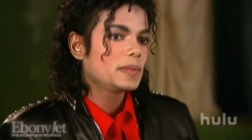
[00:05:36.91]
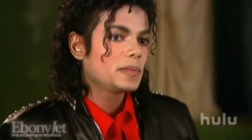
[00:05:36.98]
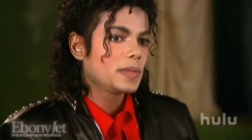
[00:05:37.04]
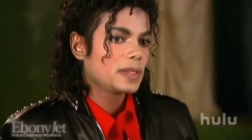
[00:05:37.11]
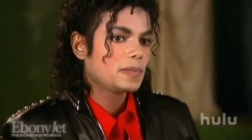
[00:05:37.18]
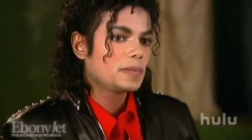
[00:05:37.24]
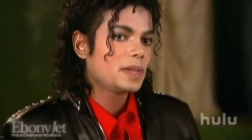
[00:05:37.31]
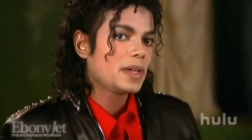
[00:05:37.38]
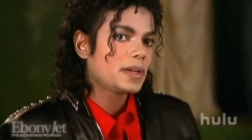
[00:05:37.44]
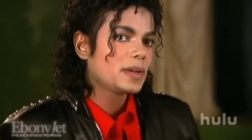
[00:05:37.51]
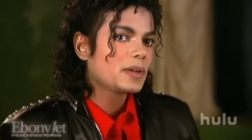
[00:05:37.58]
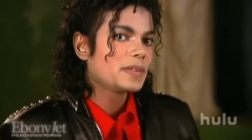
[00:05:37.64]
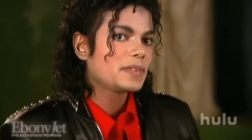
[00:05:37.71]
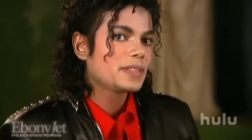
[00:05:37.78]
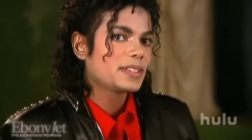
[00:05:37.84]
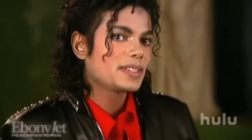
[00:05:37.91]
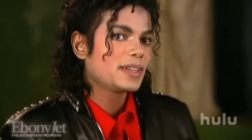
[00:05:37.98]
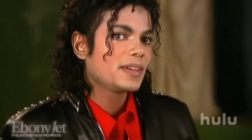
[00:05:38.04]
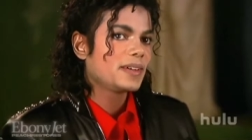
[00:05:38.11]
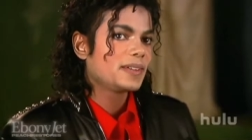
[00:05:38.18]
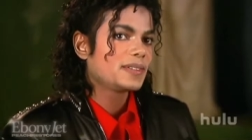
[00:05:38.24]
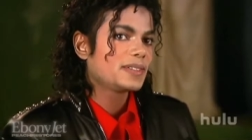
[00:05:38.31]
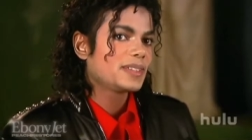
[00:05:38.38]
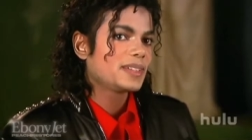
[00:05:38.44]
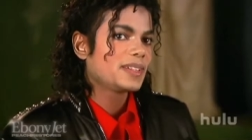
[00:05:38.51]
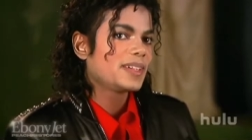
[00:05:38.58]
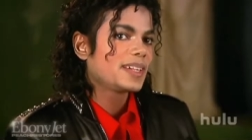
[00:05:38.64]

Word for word: Make better of yourself. You mm -hmm. know?